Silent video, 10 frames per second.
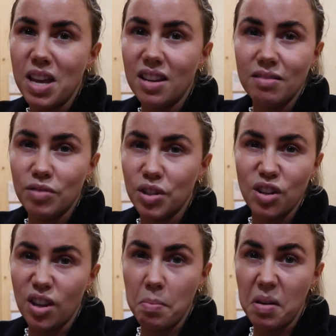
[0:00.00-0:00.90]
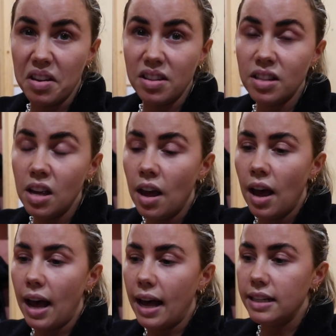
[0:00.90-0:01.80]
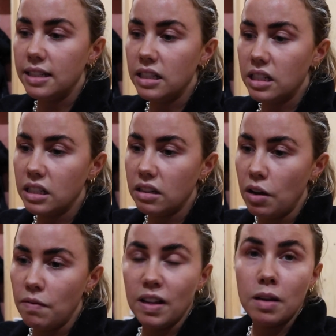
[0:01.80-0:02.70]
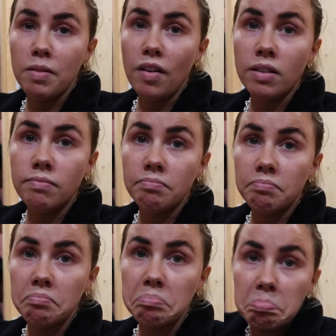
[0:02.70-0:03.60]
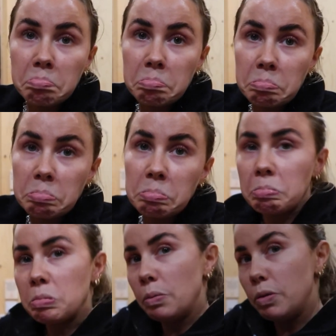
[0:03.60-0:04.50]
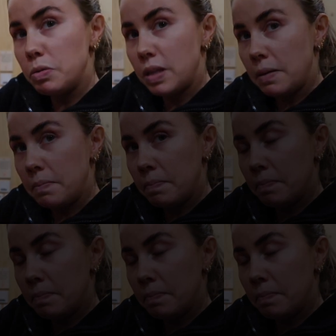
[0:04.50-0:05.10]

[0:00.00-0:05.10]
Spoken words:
make just chicken burgers, and hopefully they'll be fine. We'll see.